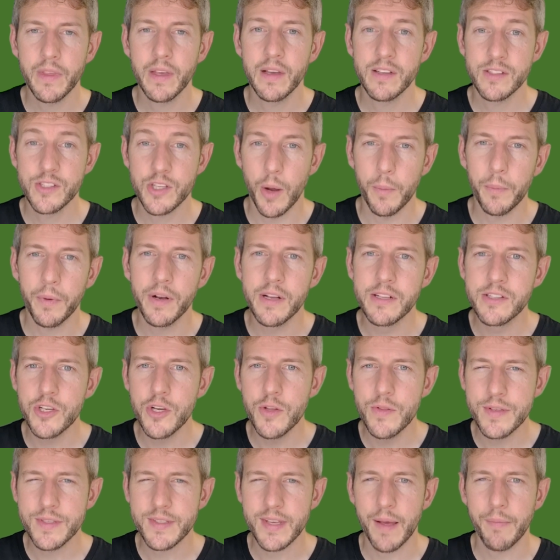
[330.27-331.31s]
So I'm going to do
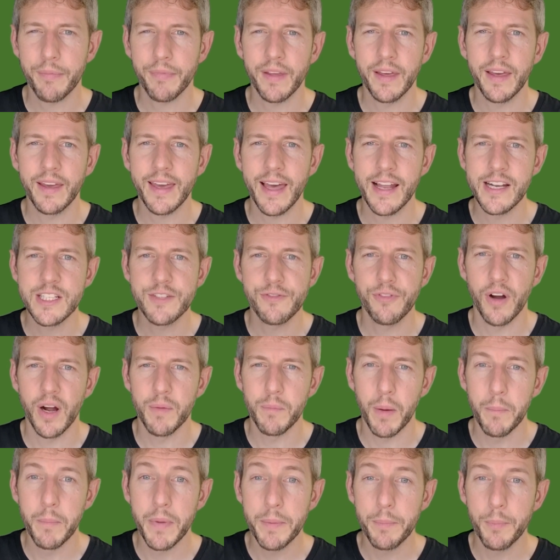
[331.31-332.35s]
the same thing again to find
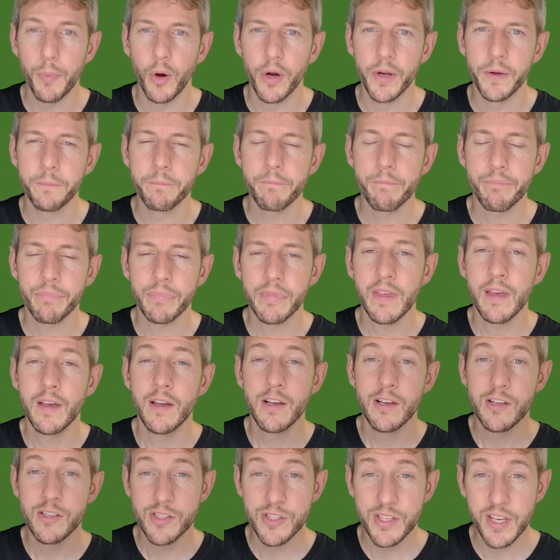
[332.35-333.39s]
my midpoint.
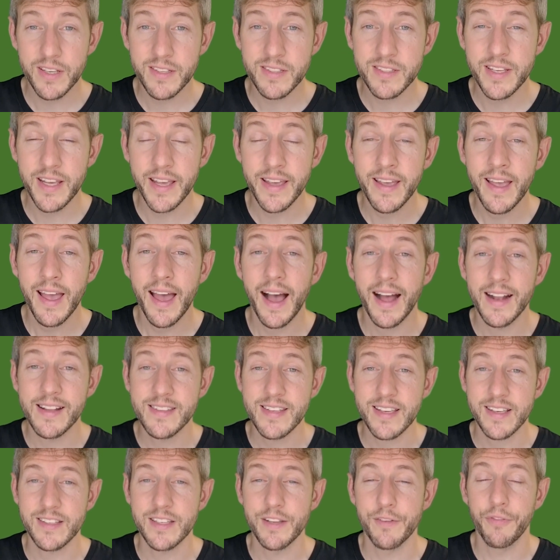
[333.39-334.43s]
60 add
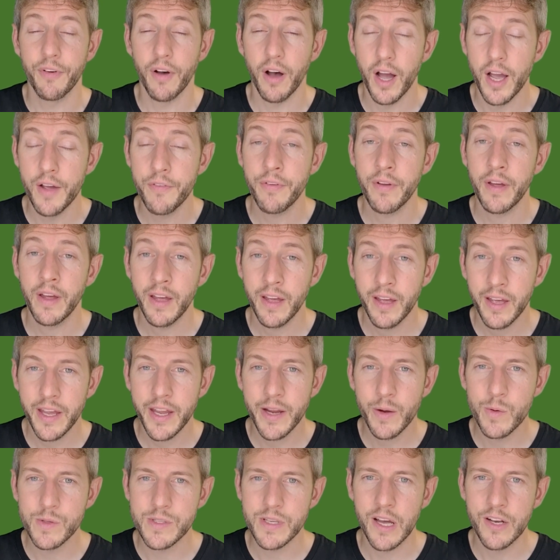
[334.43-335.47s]
65
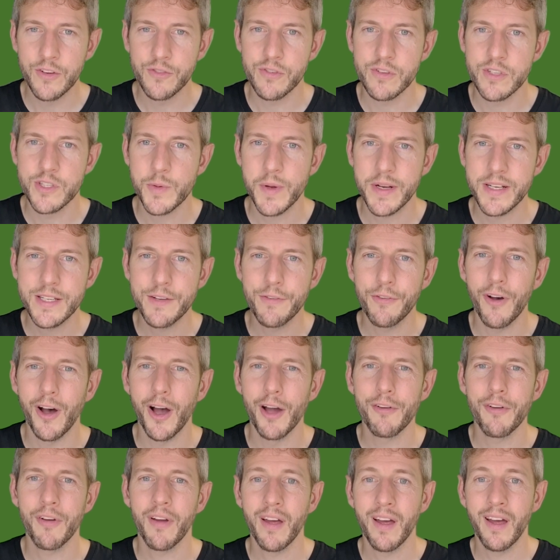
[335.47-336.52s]
equals
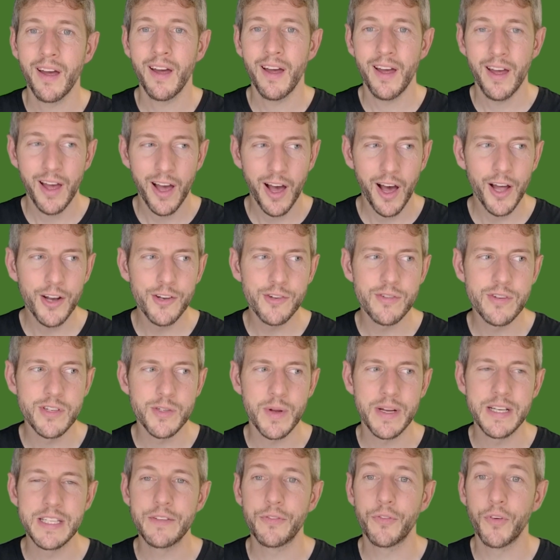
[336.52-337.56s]
125.
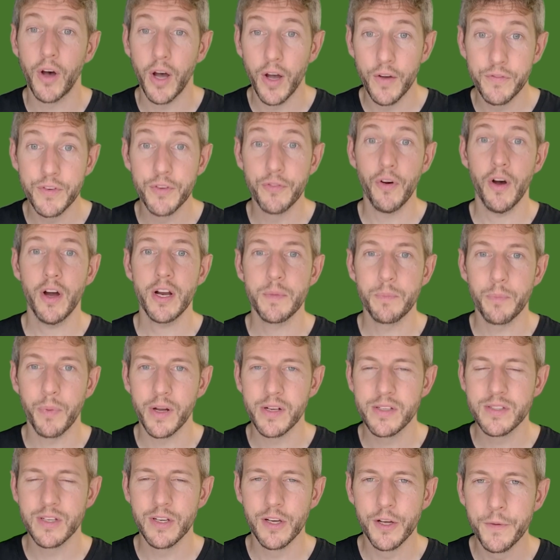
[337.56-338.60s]
125 divided by
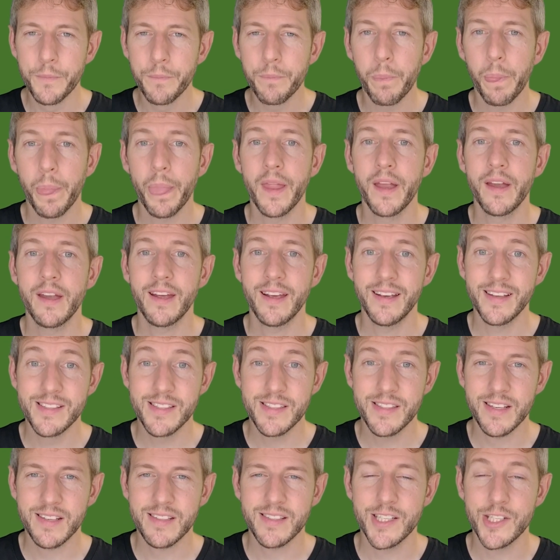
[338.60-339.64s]
2 is
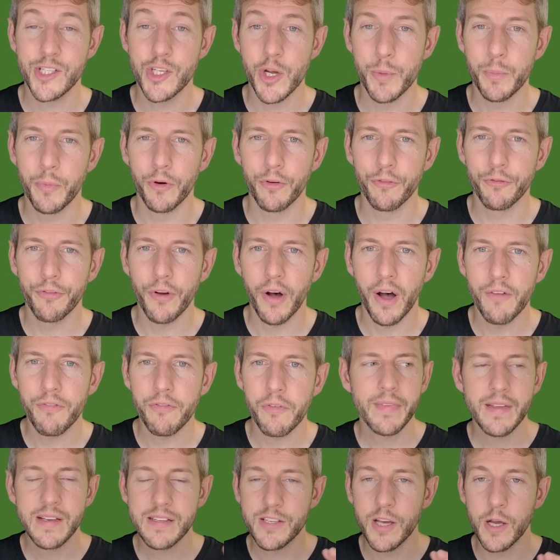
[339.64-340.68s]
62.5.
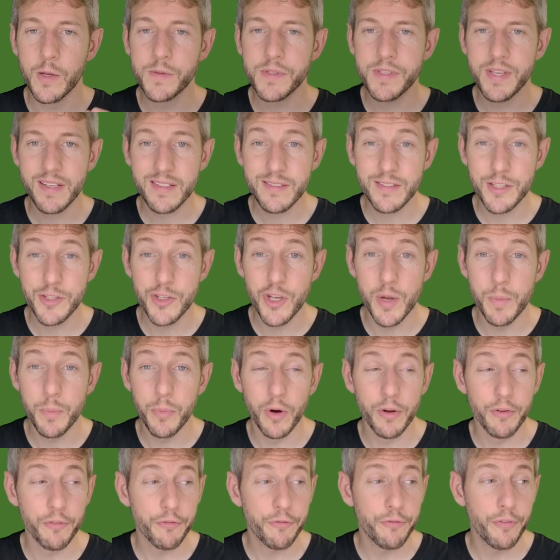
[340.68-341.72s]
So
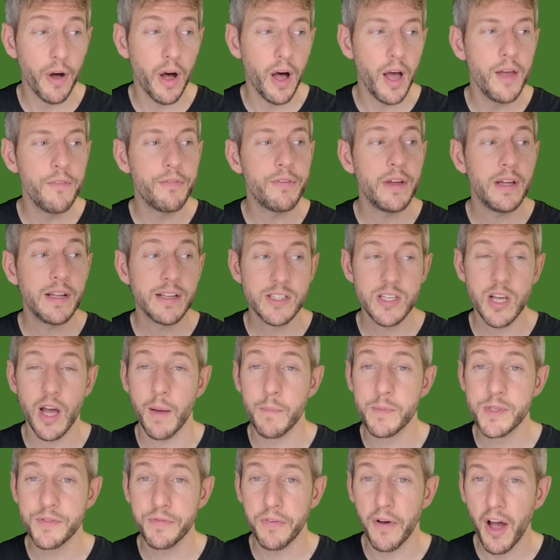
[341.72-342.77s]
62.5
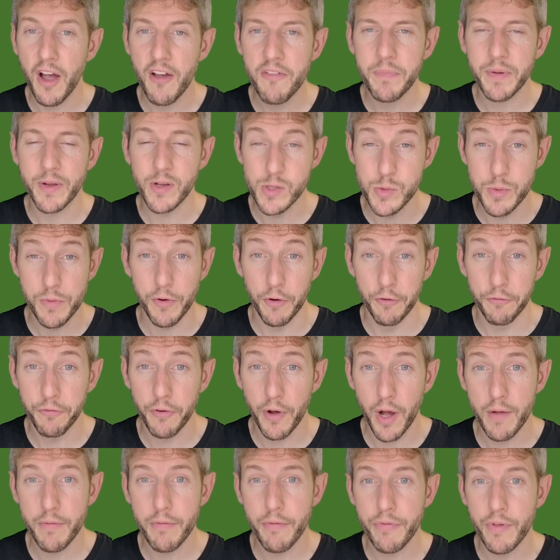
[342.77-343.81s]
times 5, because we've got
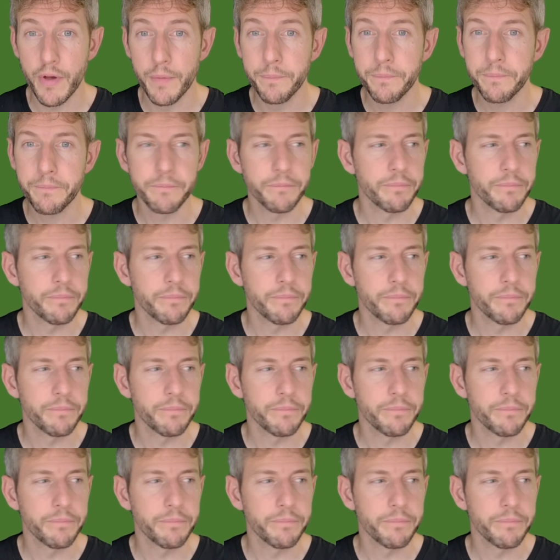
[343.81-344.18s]
5 of them,